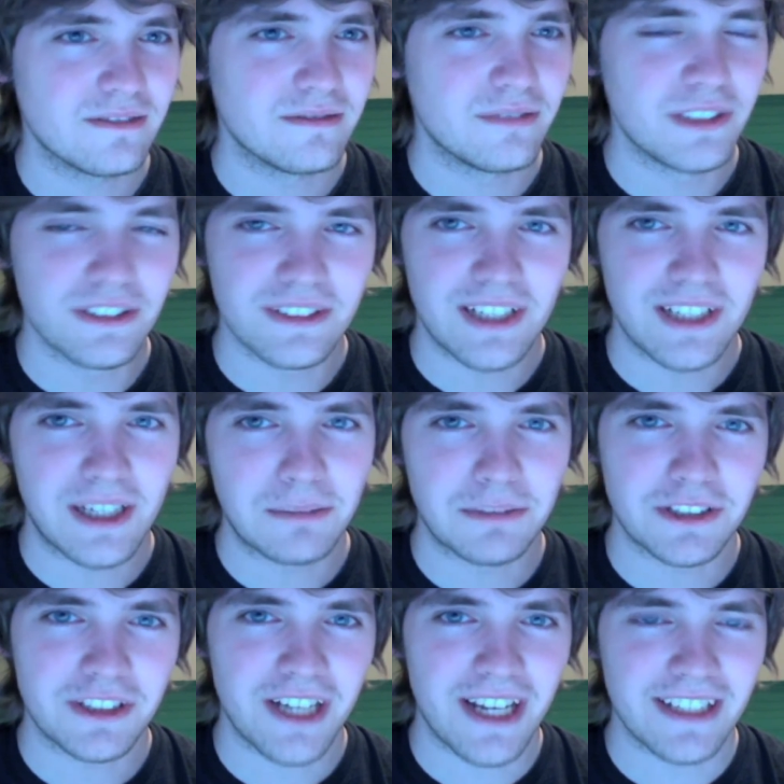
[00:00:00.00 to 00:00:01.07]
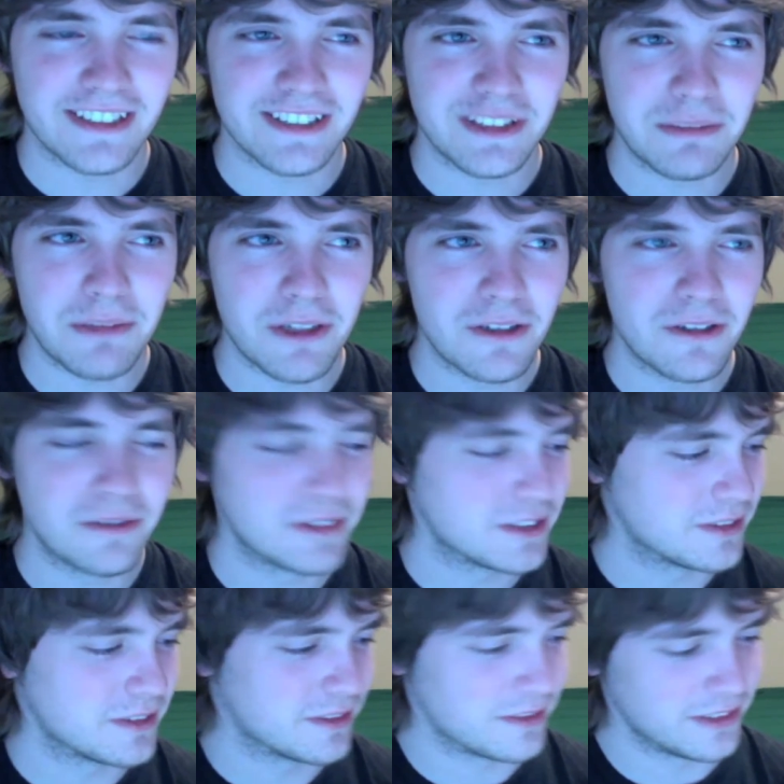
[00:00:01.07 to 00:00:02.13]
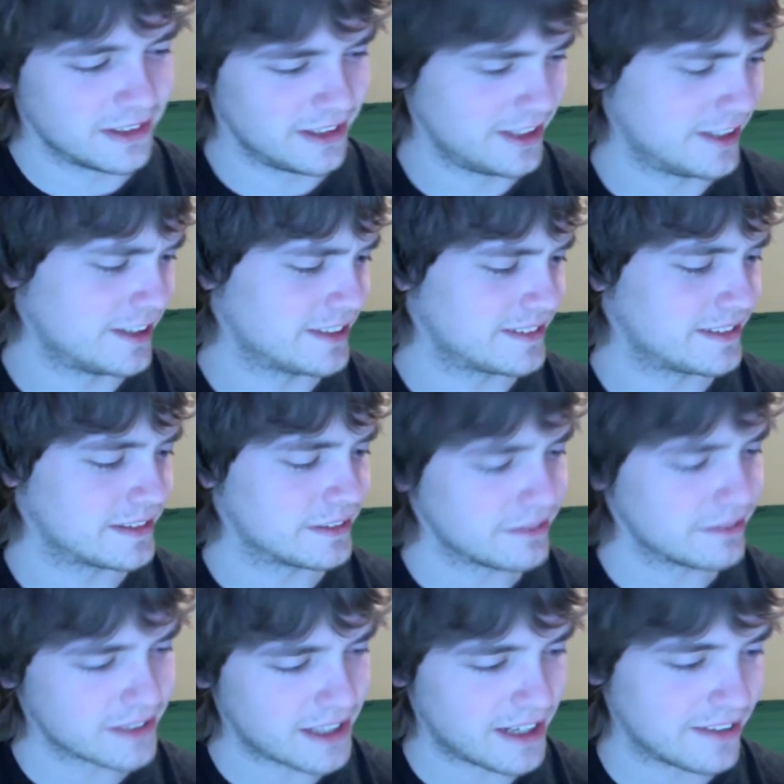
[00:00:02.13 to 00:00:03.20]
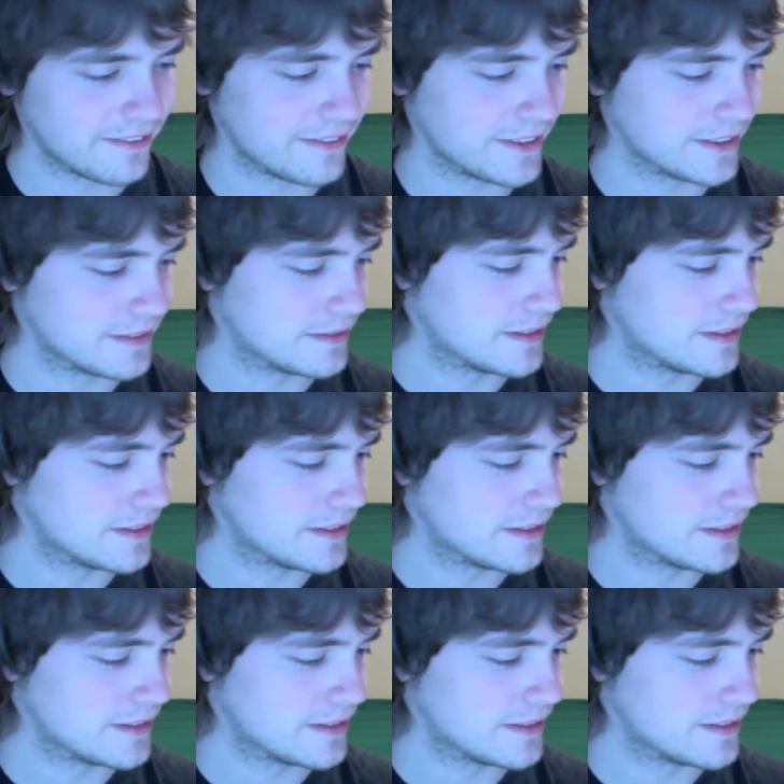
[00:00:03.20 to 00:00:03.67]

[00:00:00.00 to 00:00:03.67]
real-time strategy mode, which was really interesting. It was kind of fun.